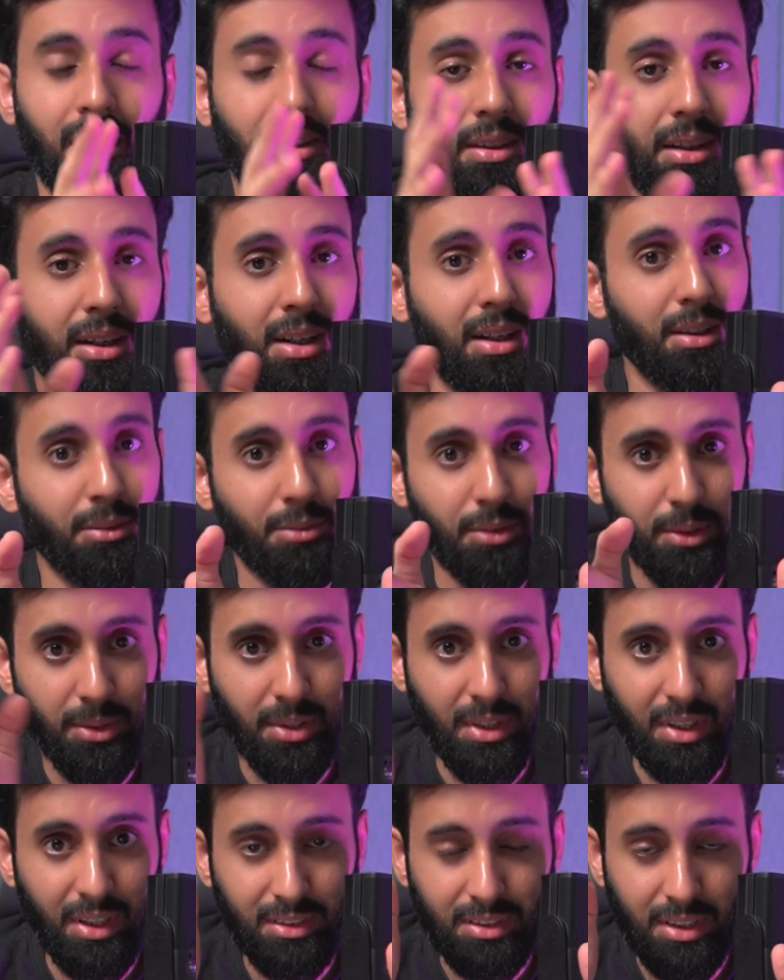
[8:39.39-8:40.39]
There are a few
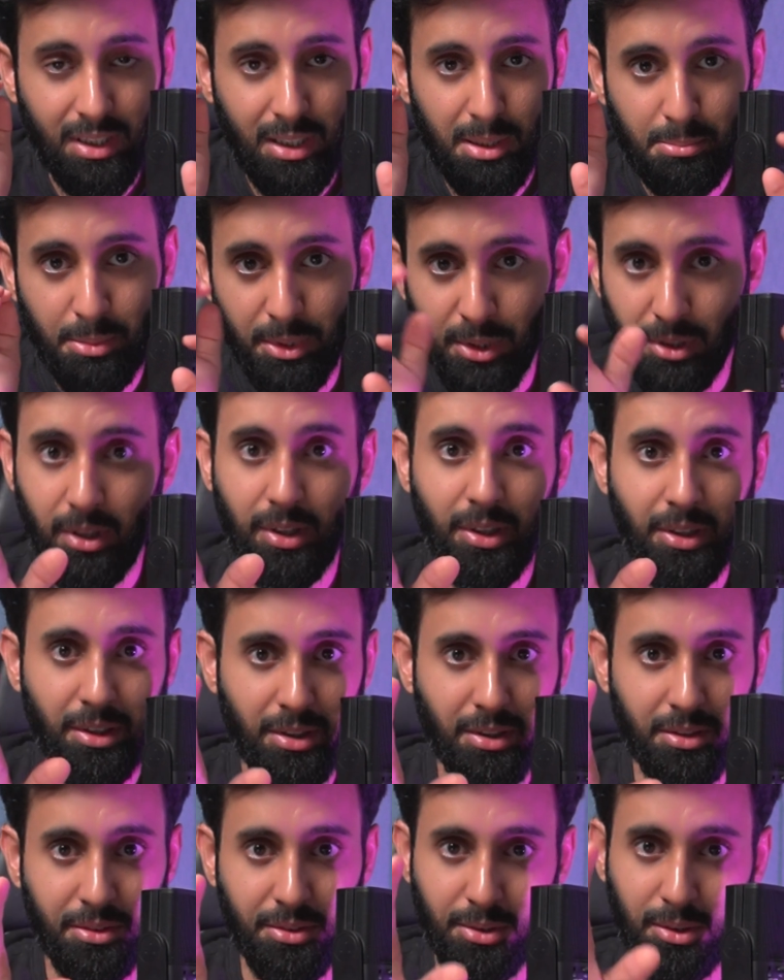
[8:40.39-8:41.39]
things that are beyond your
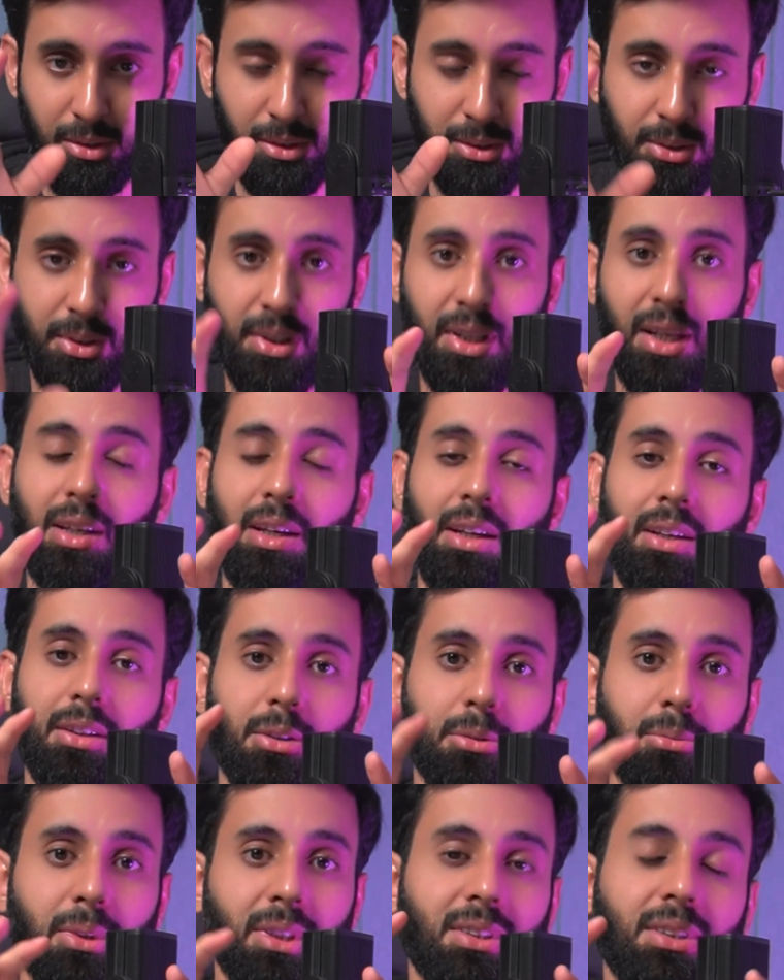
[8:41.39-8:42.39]
control. So taking
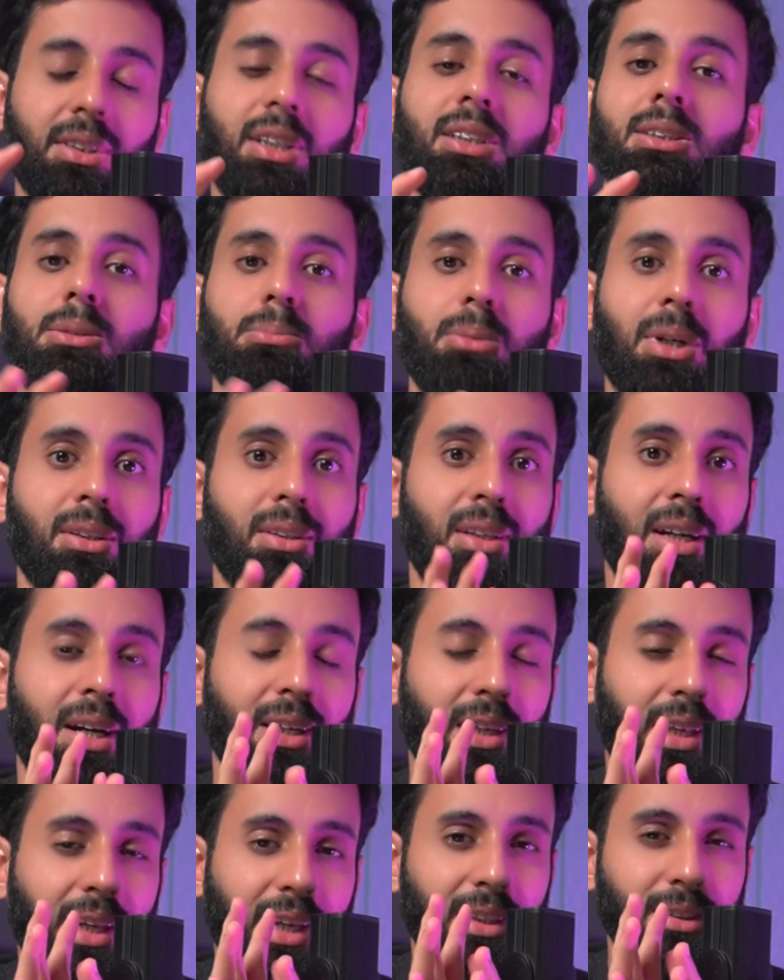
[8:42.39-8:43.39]
too much stress about
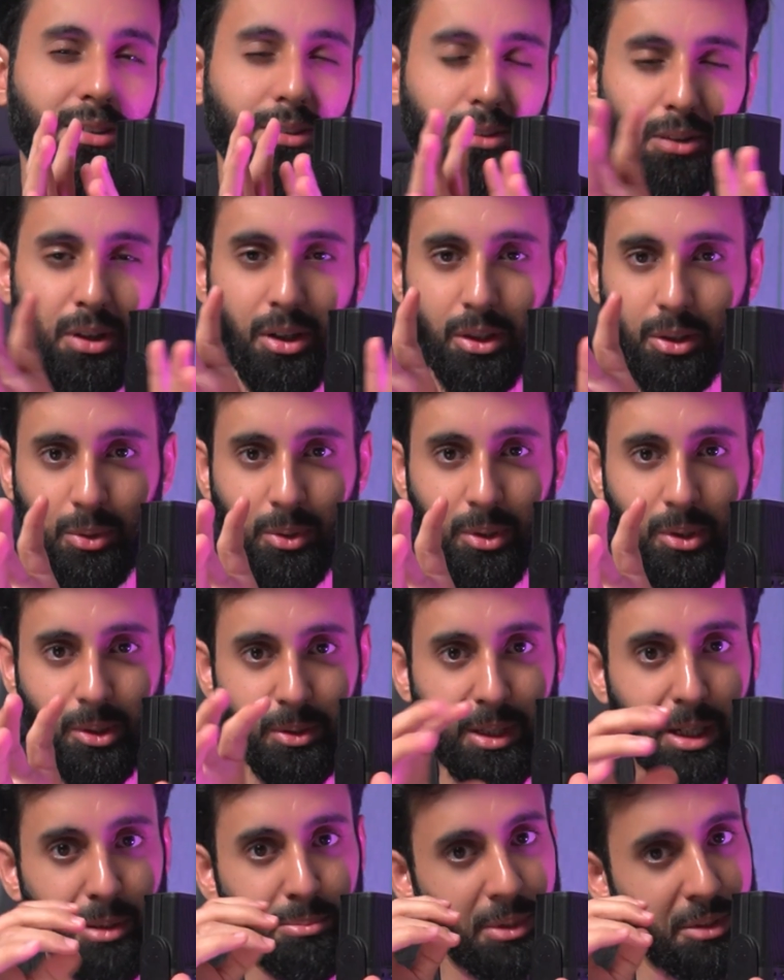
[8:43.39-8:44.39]
that is not going to
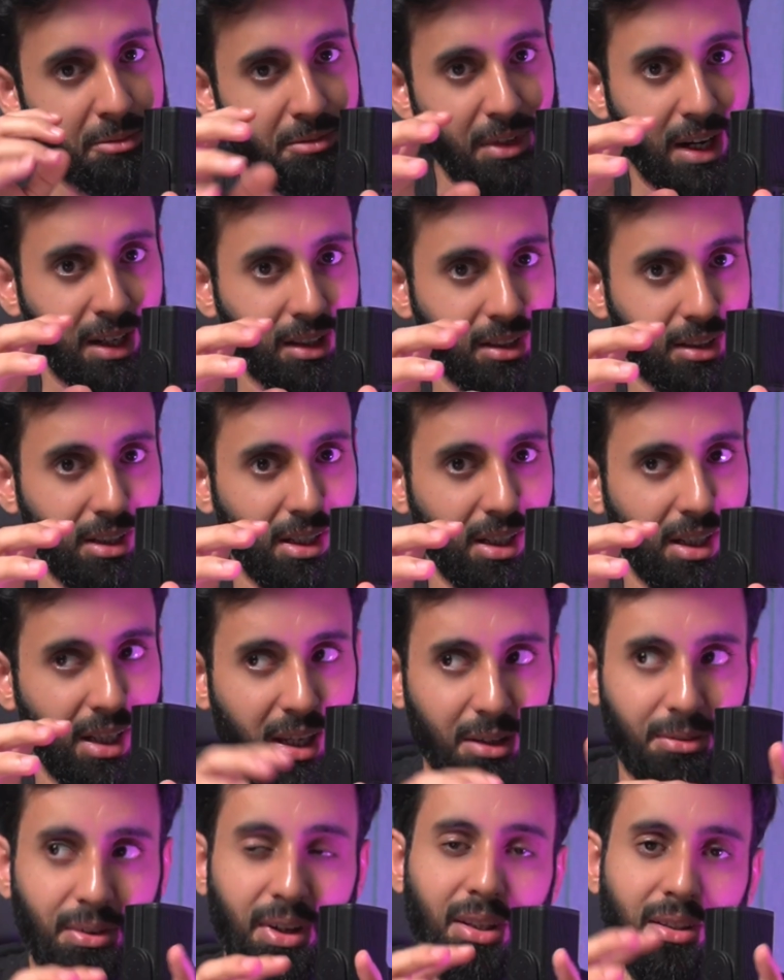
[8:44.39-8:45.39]
help. In fact,
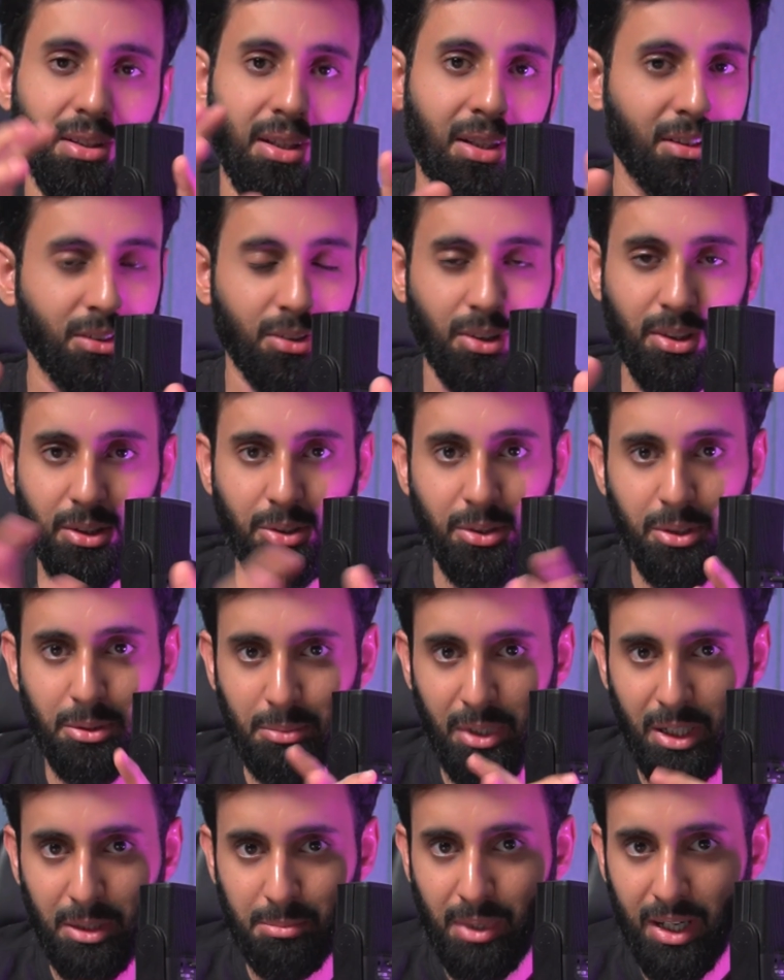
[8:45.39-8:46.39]
if anything, it's only going to
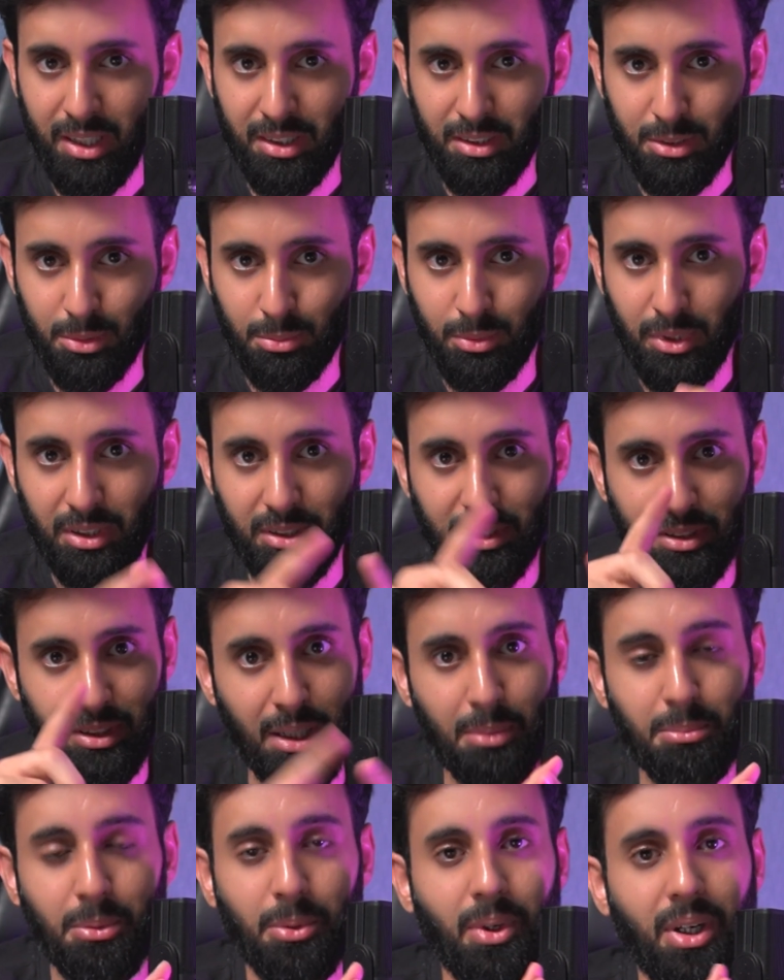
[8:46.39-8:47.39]
make matters worse.
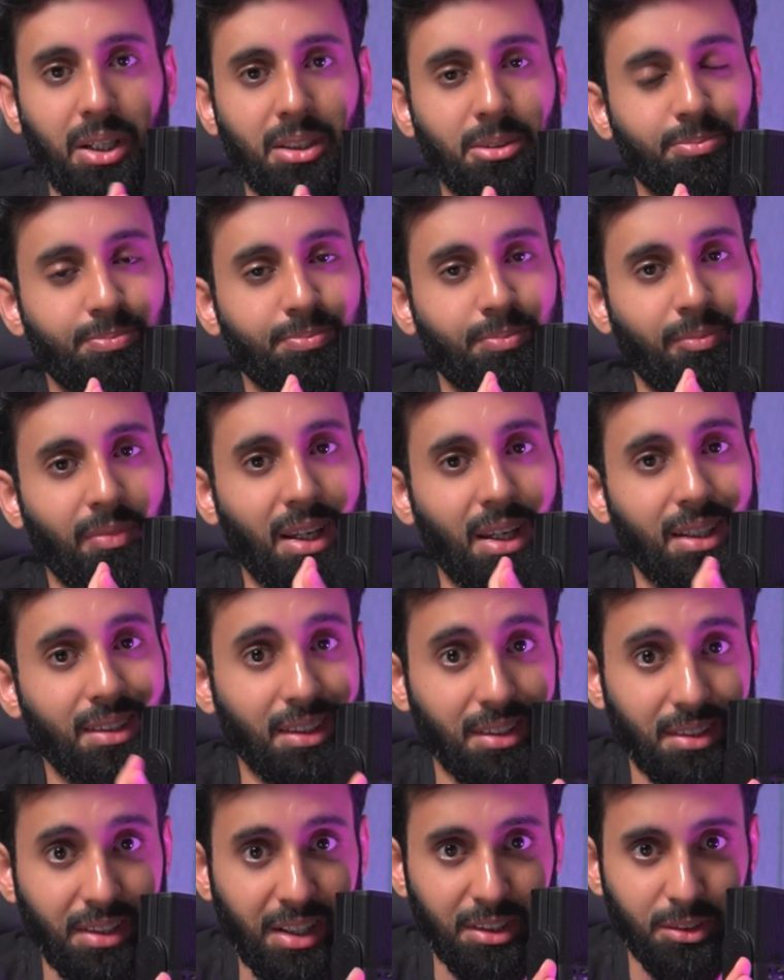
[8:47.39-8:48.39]
Number one,
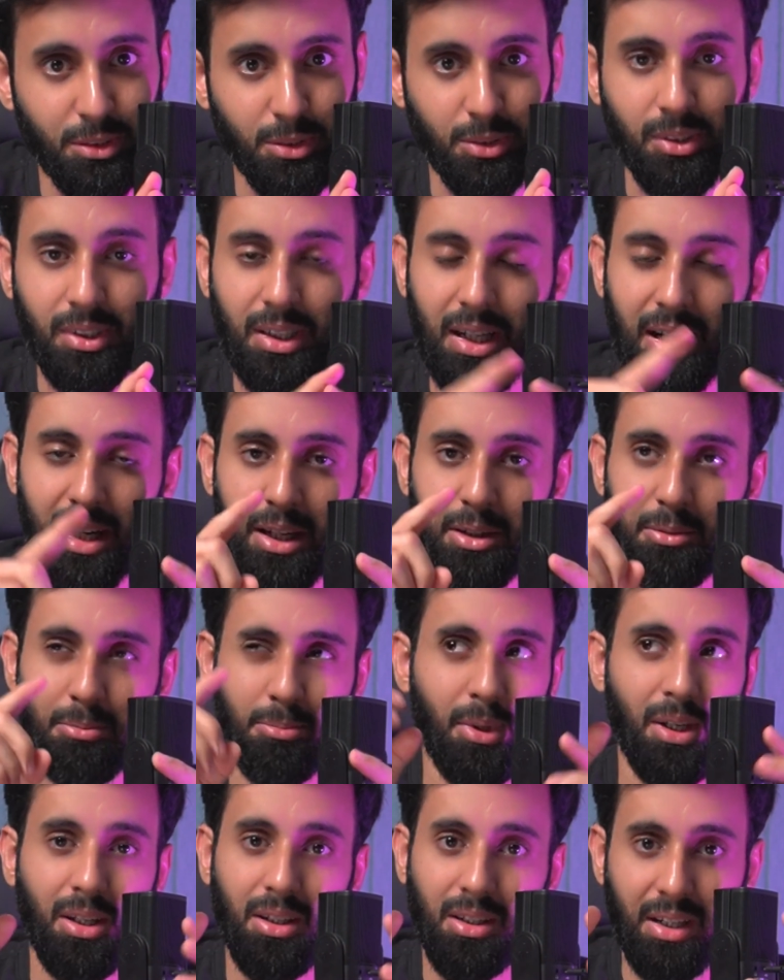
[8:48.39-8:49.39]
the threshold. I've
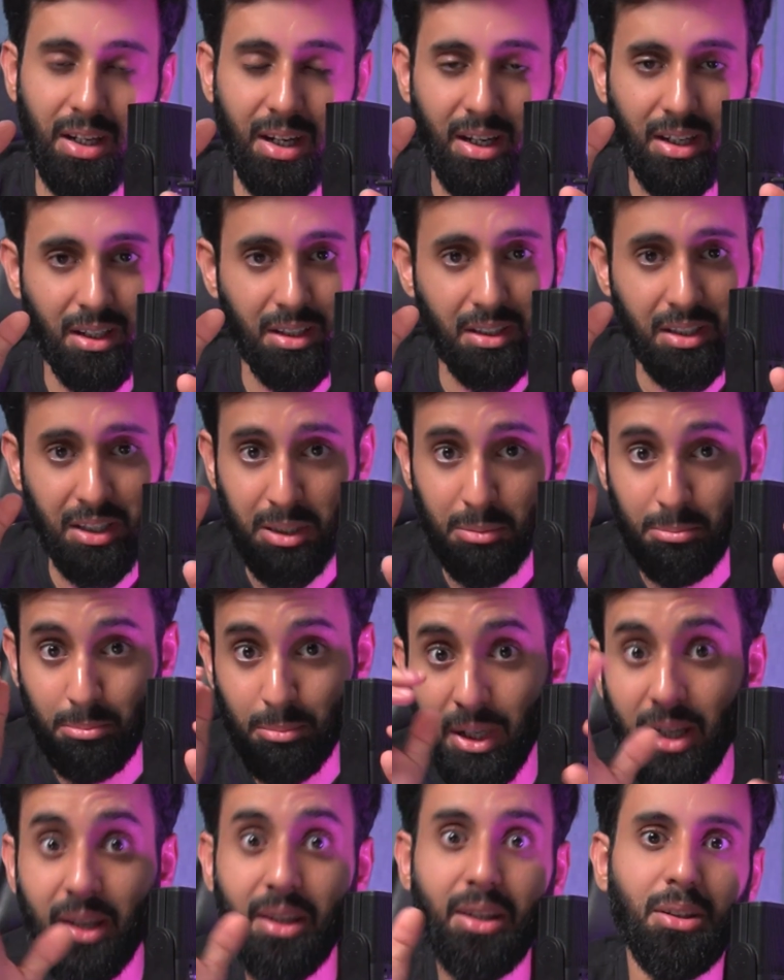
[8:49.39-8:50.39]
been getting like a
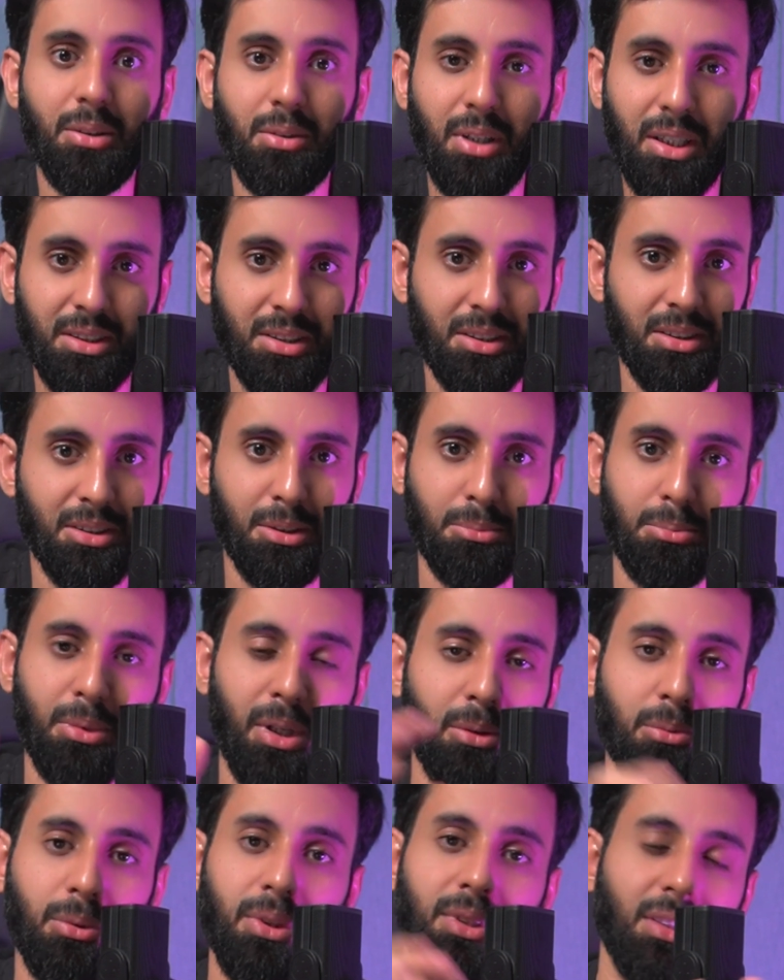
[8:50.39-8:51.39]
million questions
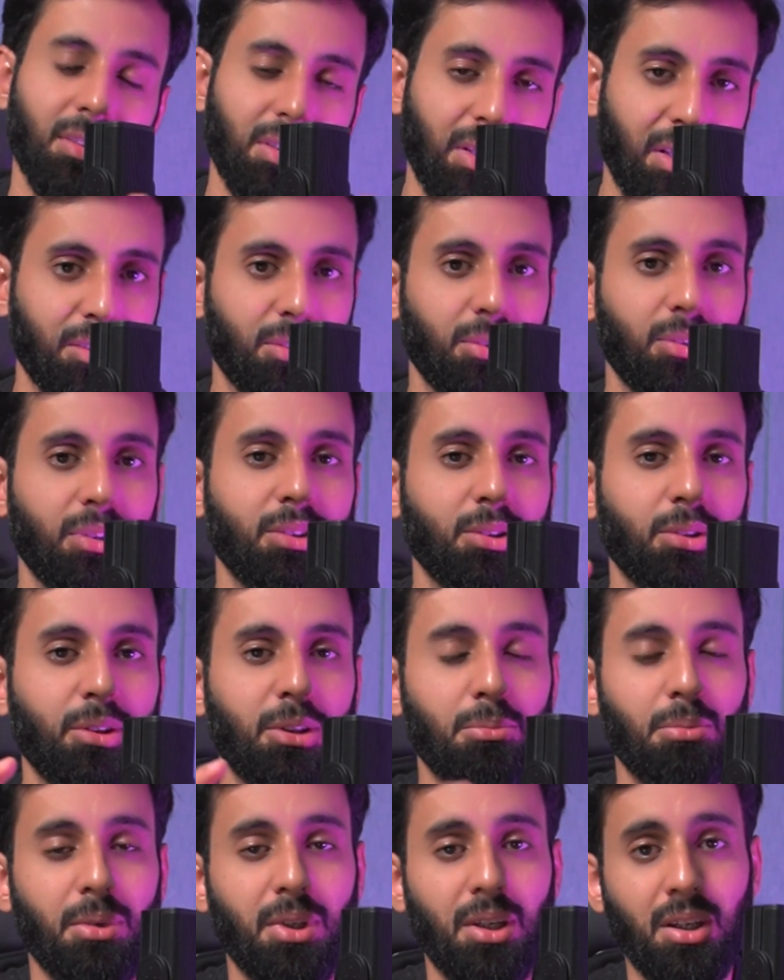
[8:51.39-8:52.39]
about what the threshold is going
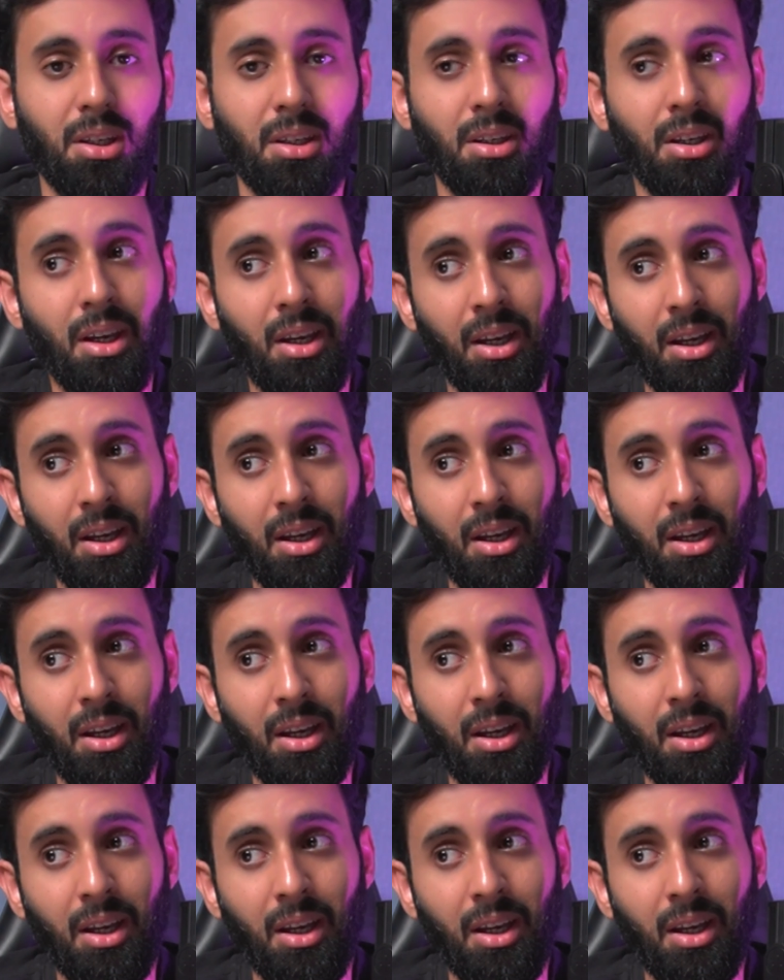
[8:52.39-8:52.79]
to be.